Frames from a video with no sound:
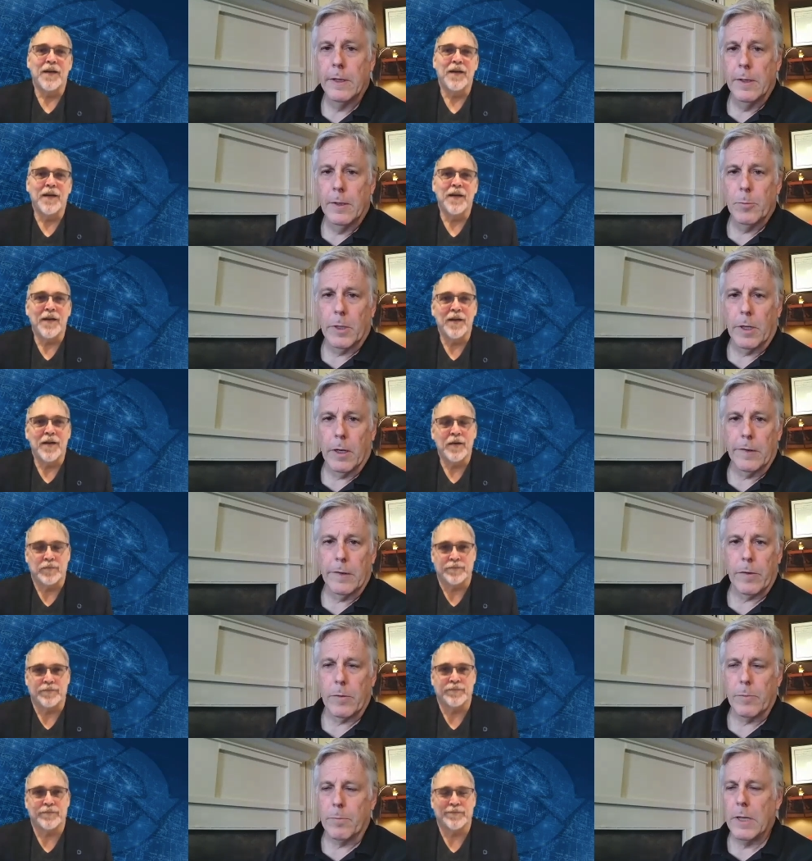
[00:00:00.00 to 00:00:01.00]
Speaker 1: because
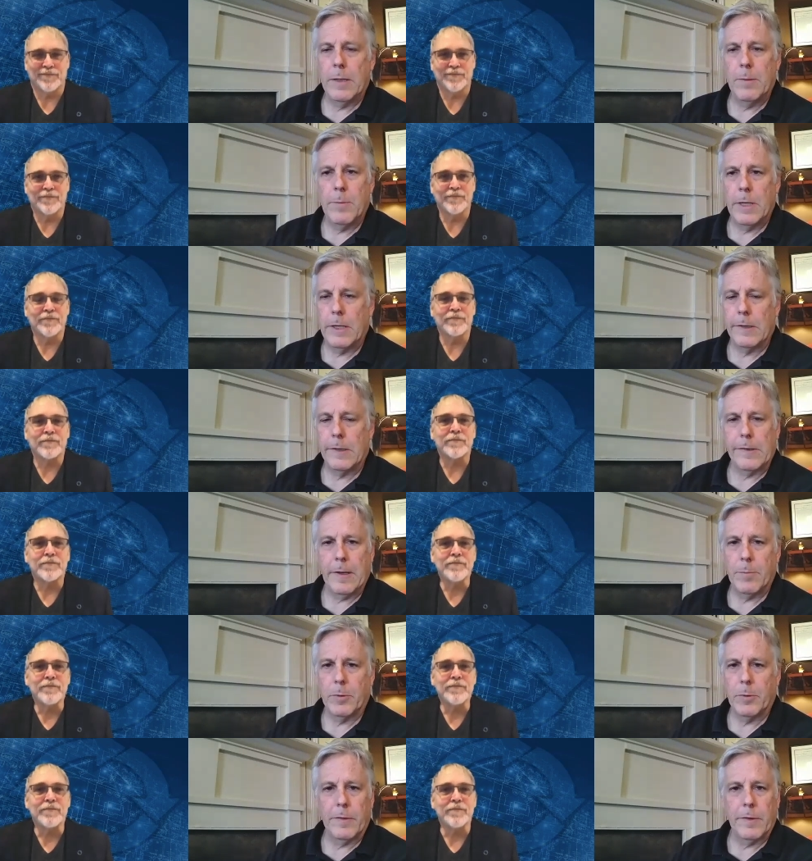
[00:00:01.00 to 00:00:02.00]
there are many, many
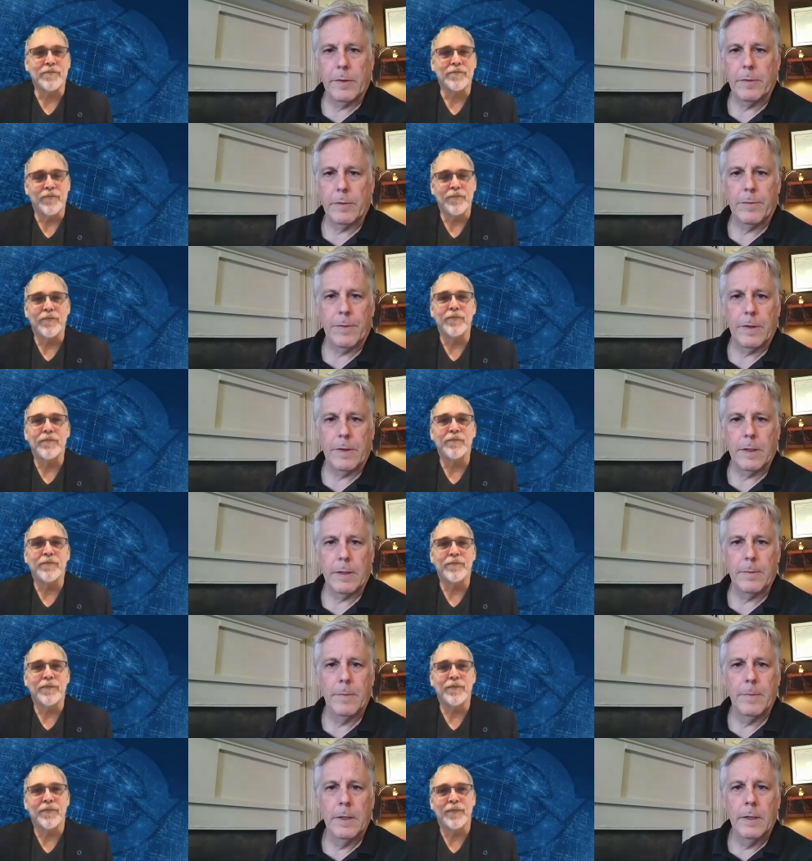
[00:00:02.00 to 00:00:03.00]
examples of
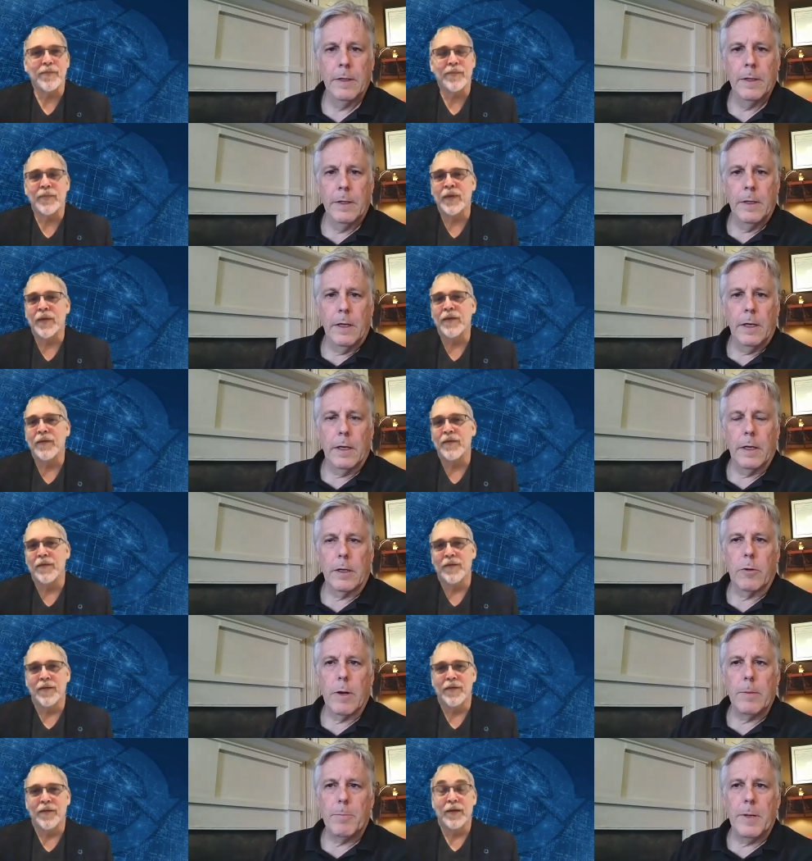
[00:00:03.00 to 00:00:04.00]

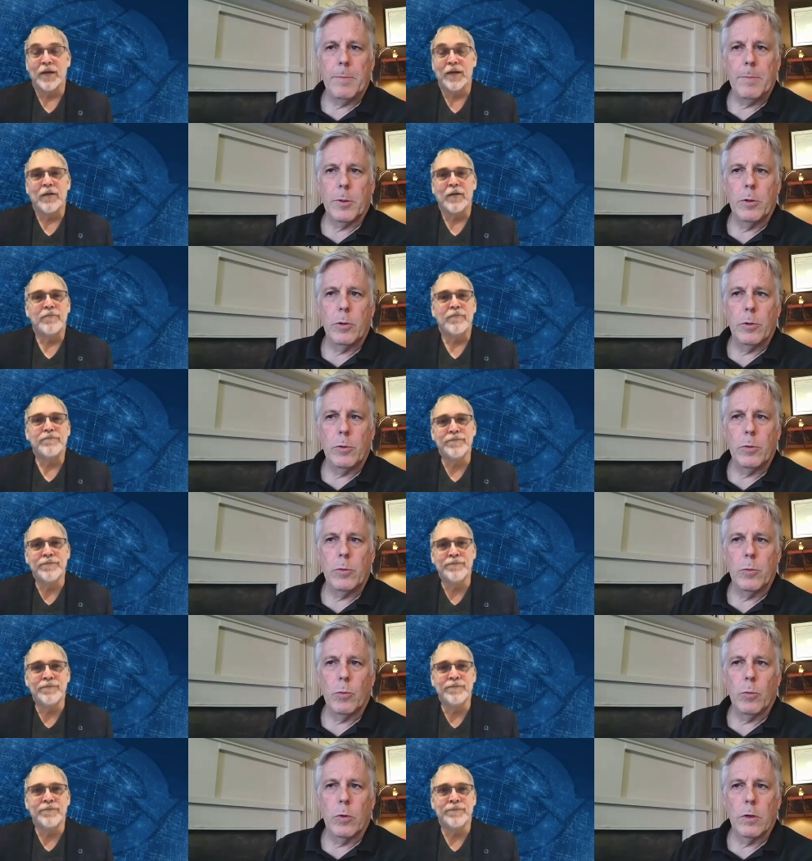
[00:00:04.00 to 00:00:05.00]
great people who
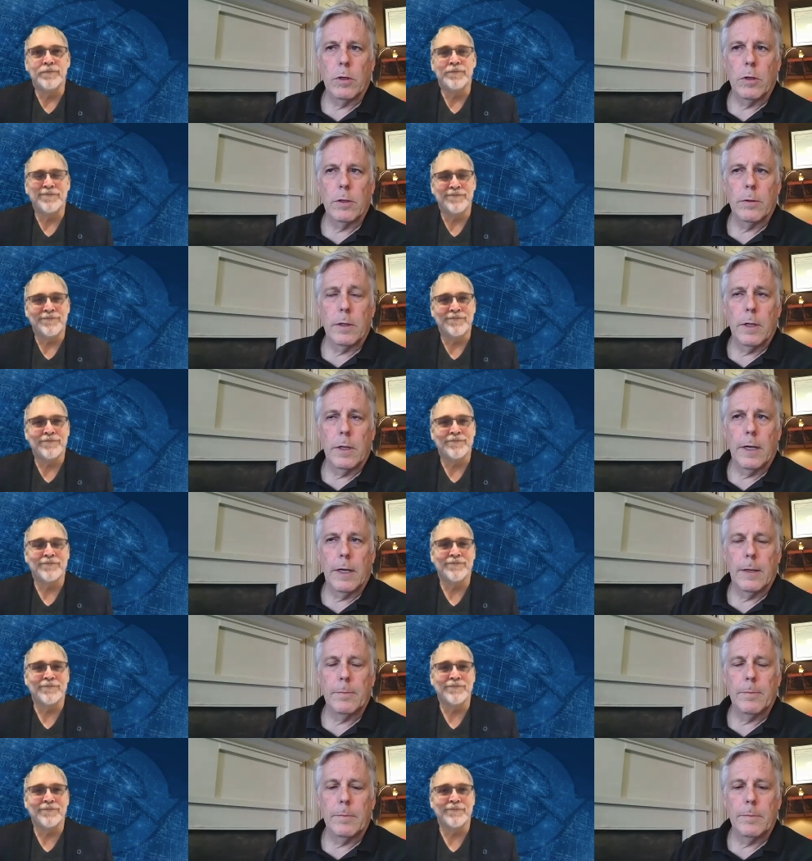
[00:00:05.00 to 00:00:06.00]
were
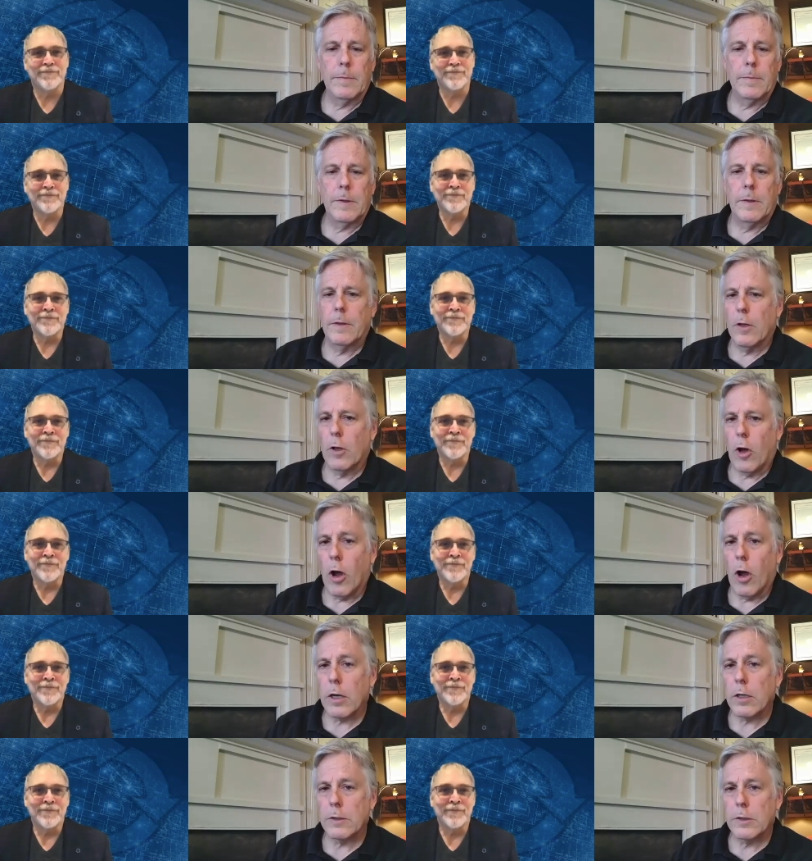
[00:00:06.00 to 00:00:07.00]

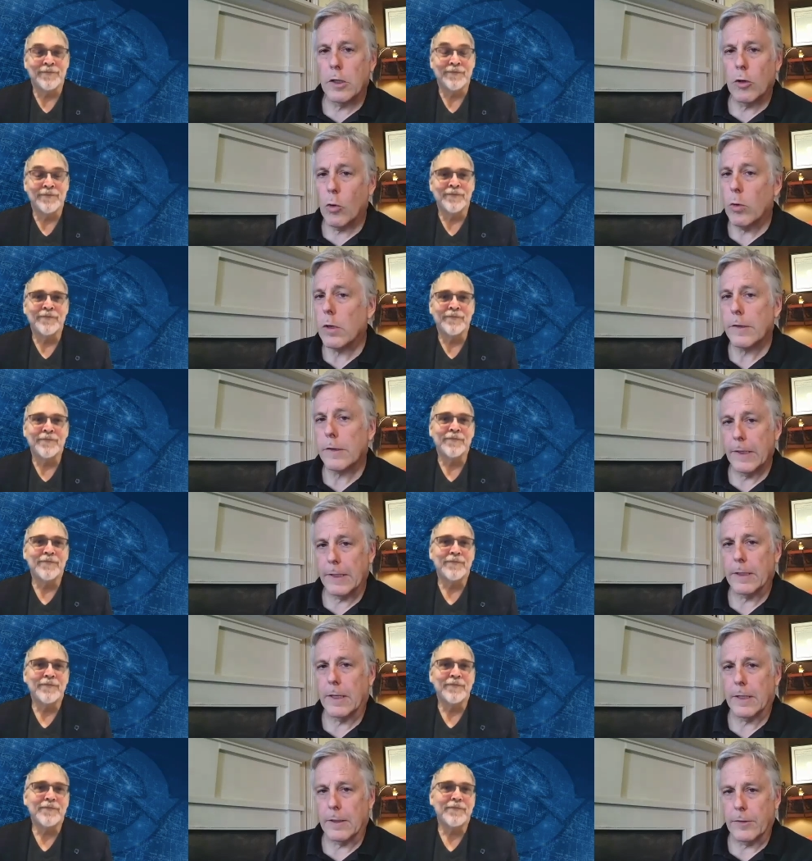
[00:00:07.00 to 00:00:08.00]
hardcore
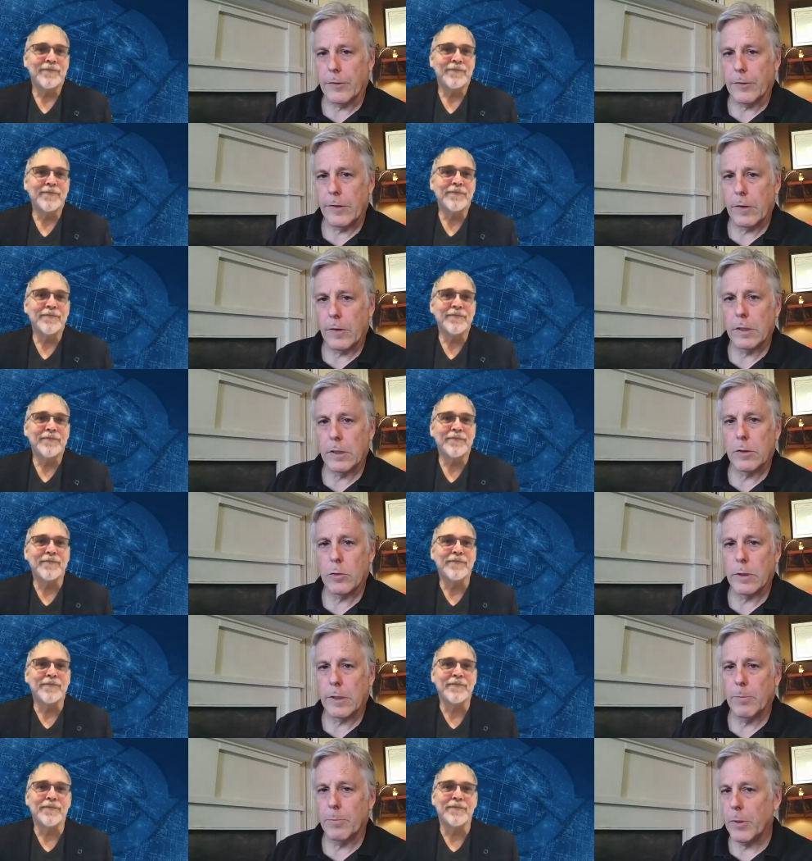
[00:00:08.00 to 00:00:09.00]
technologists,
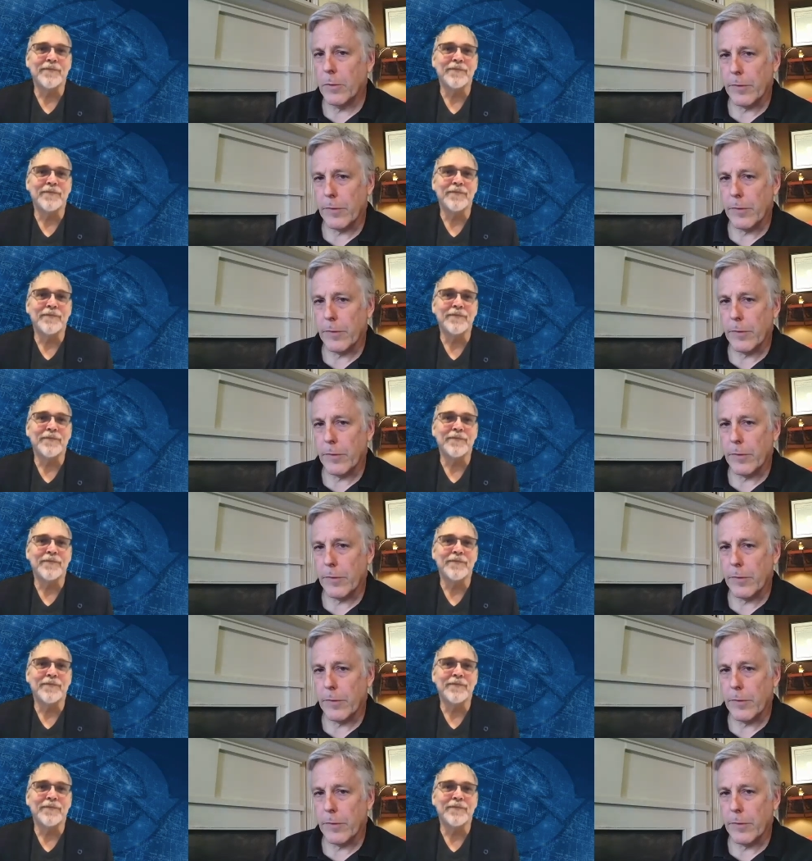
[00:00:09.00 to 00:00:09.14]
hardcore computer